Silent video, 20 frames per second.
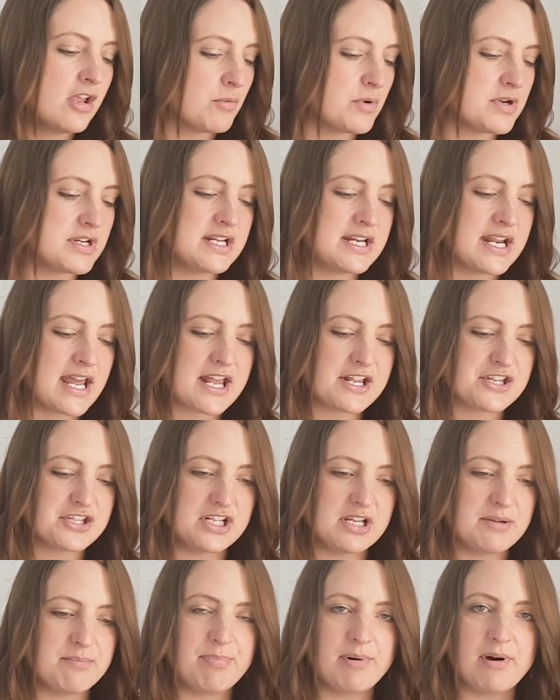We didn't
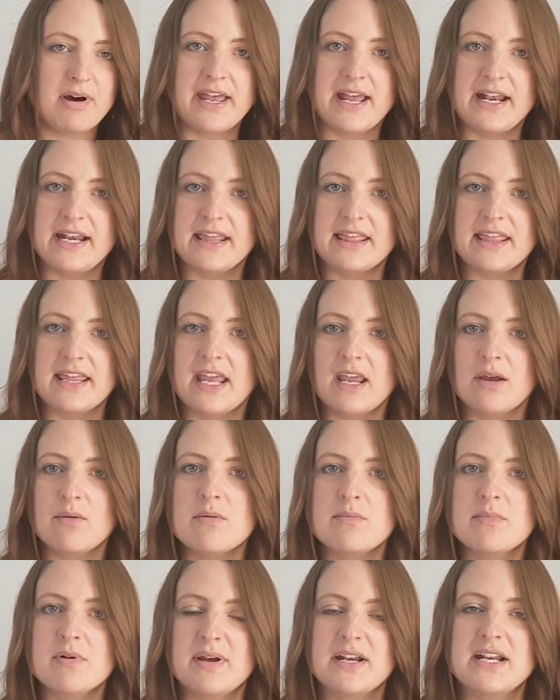actually buy anything
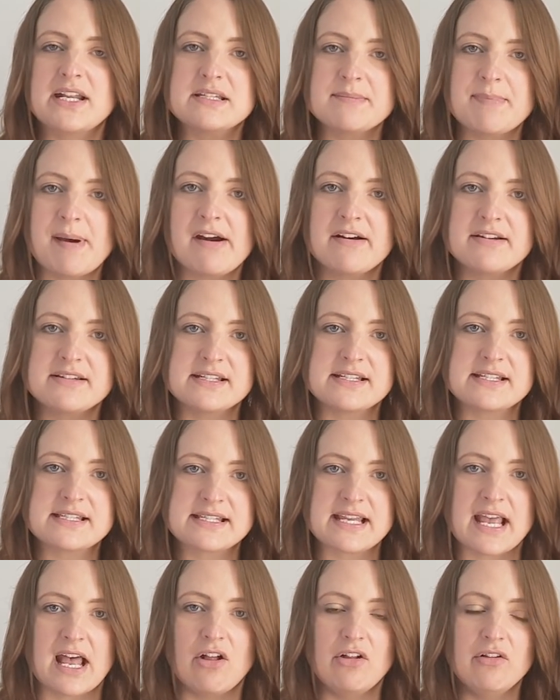when we went into Paris
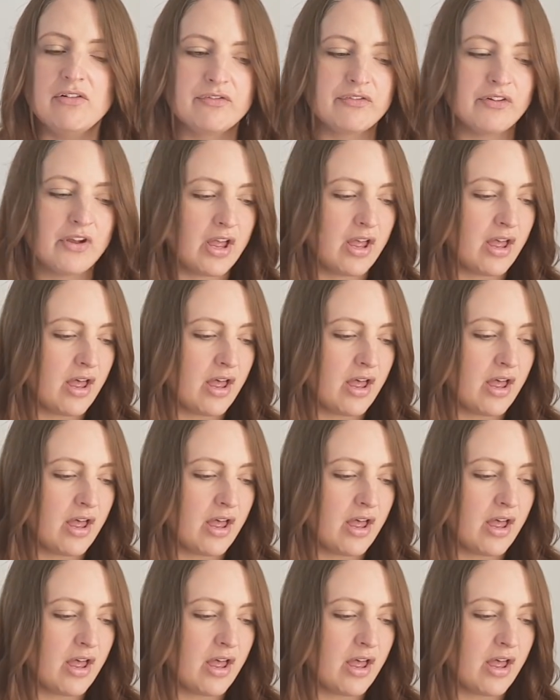itself,